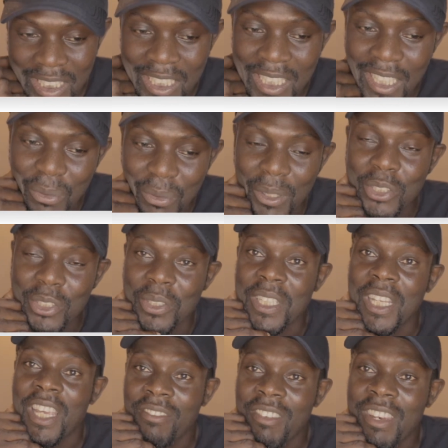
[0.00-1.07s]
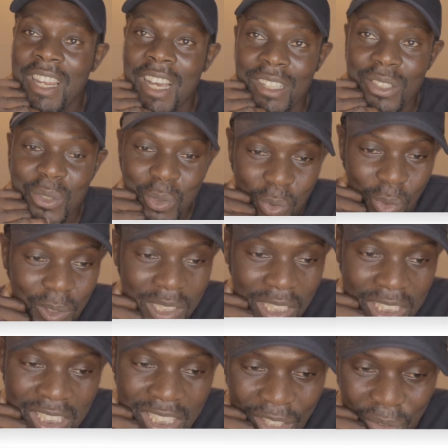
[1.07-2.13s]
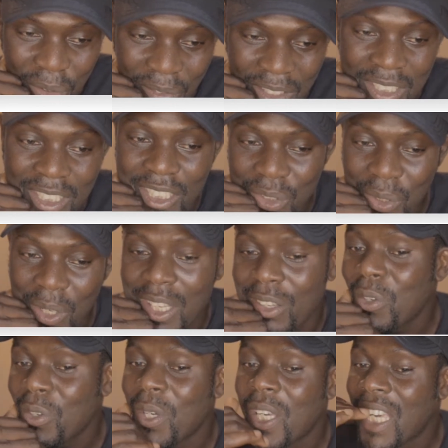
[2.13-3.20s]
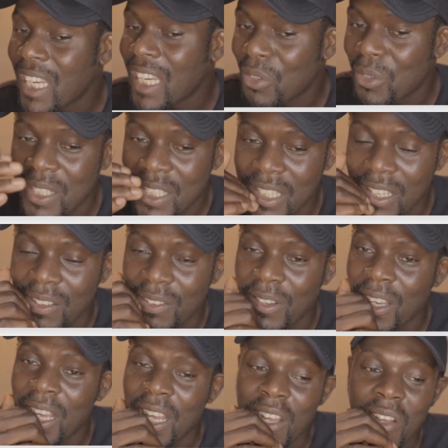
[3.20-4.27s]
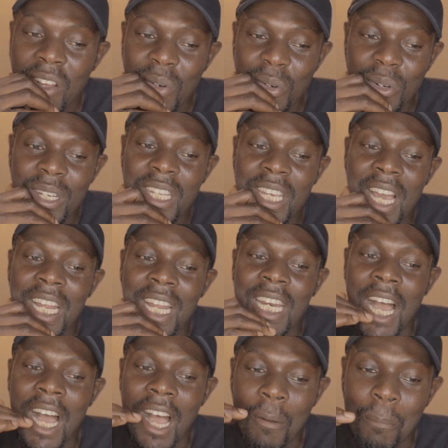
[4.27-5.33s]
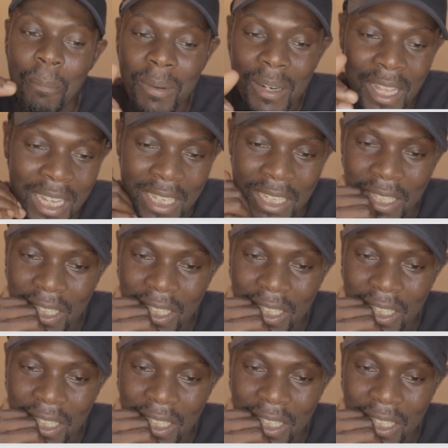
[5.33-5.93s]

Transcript: in education even at Seoul National University. So if you get yourself ready and apply,